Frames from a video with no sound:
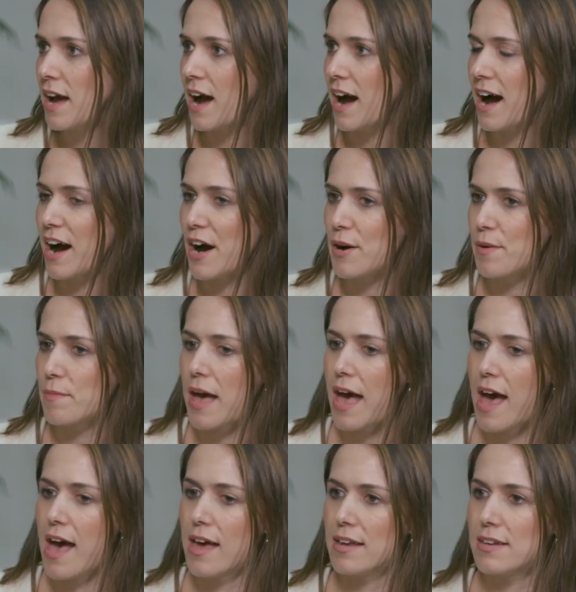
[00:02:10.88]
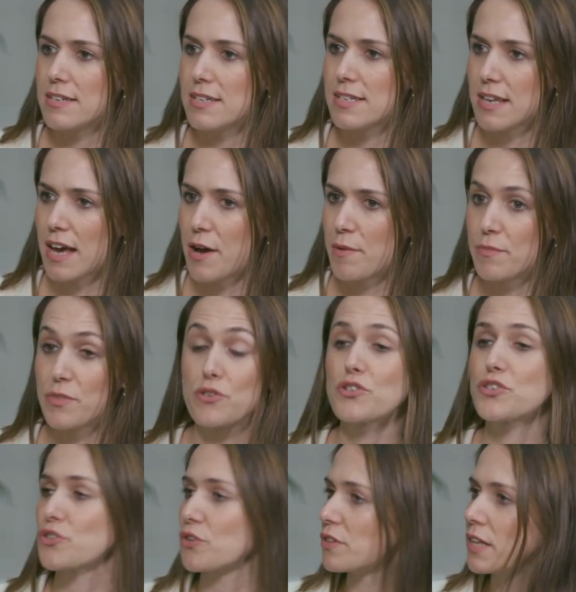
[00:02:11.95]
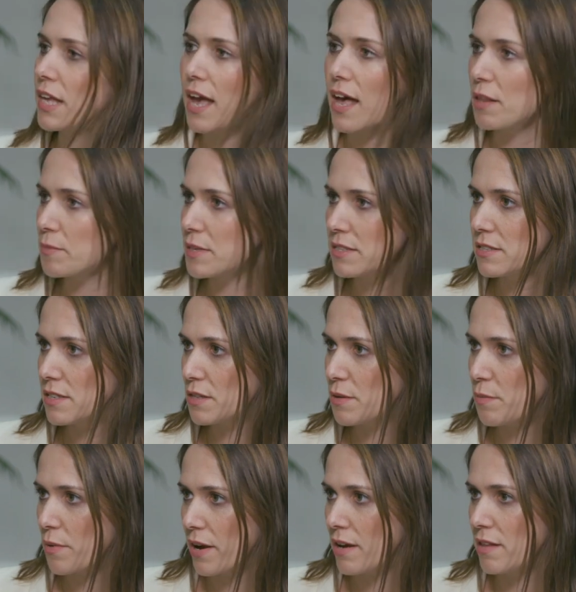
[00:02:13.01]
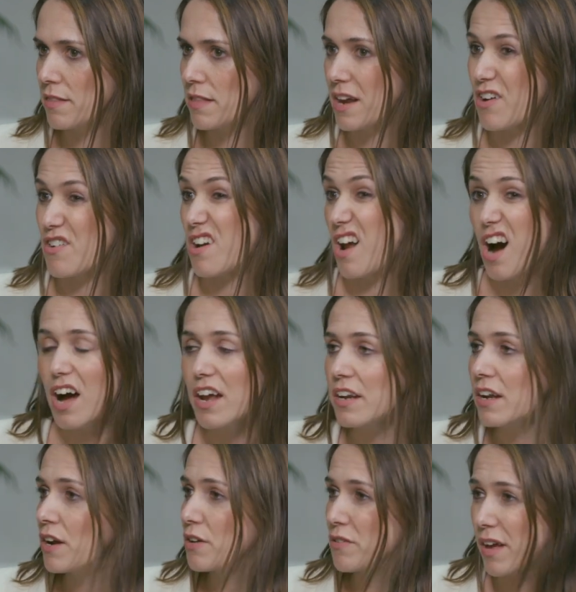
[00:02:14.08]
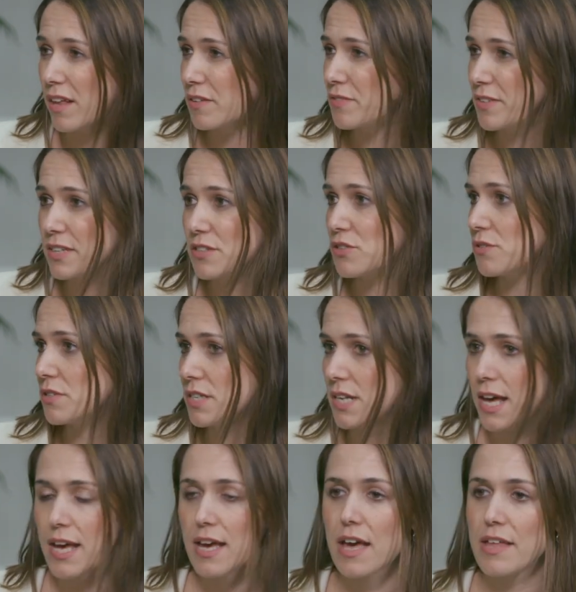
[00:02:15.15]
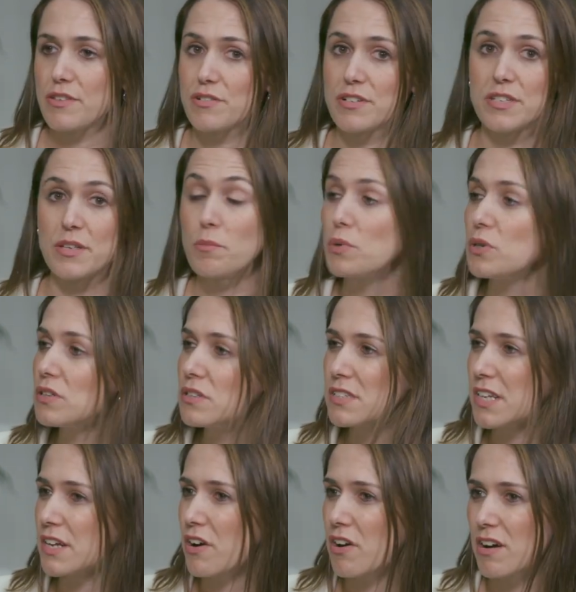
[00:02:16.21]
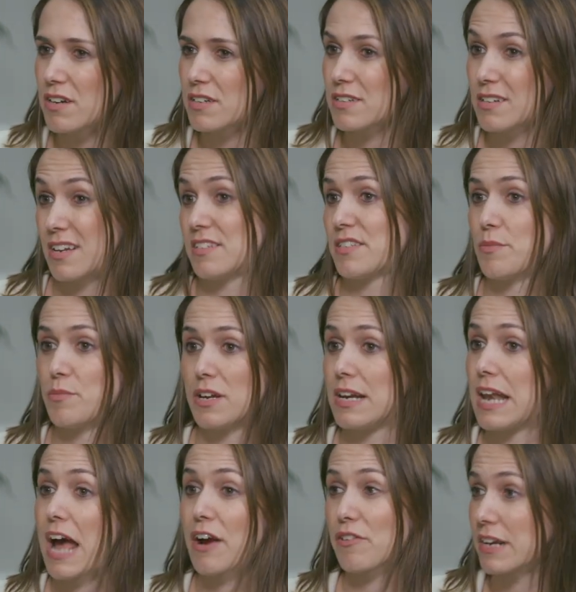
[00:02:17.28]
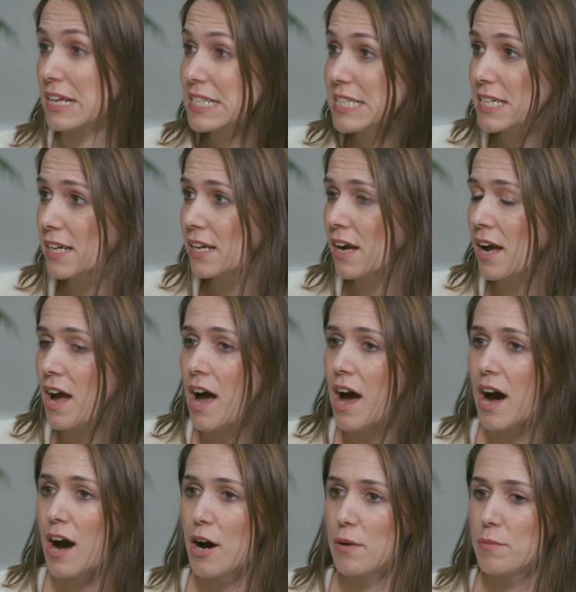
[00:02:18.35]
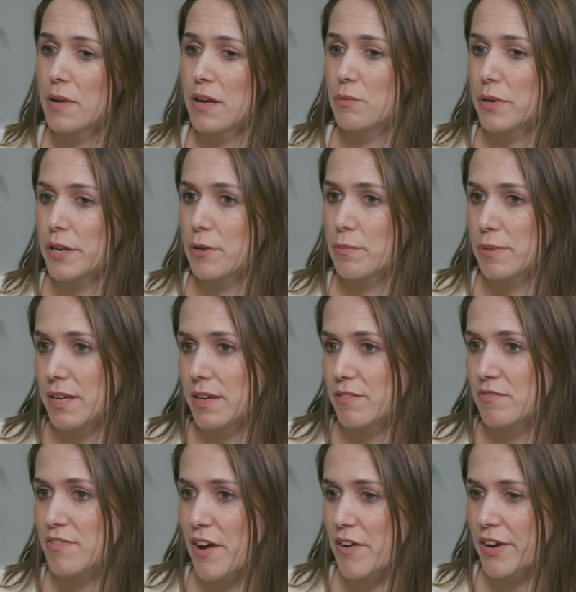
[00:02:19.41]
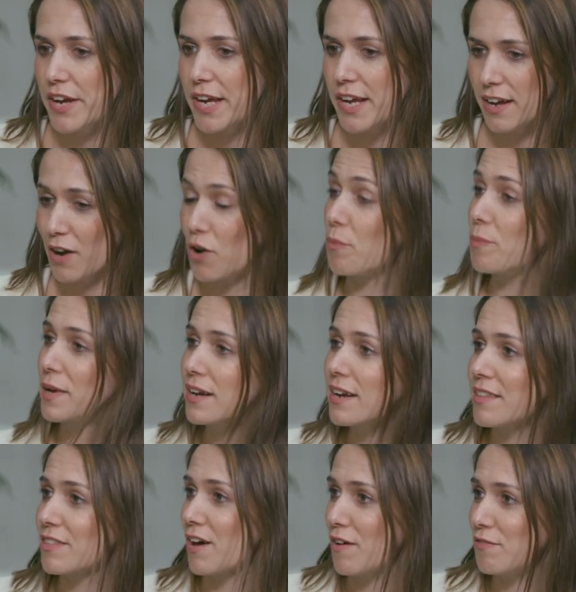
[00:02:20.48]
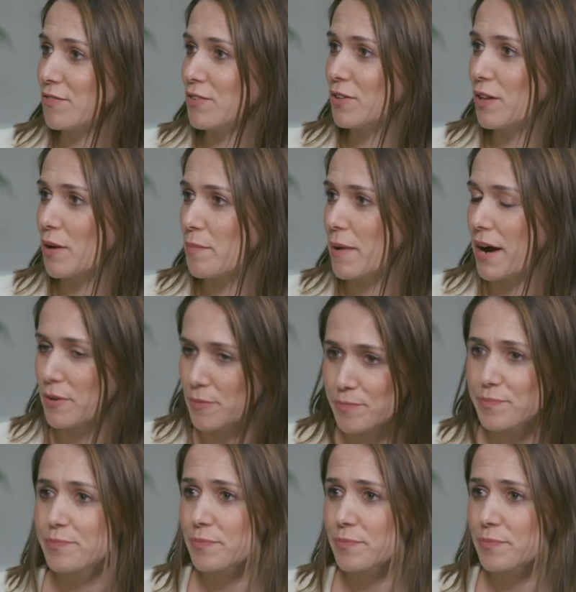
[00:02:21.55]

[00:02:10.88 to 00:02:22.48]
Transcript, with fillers: Yeah. Um, and um, there's certainly elements to the brand that are not relevant to mm-hmm. today, and there's symbols that are somewhat anachronistic. Um, and we are being very open and thoughtful about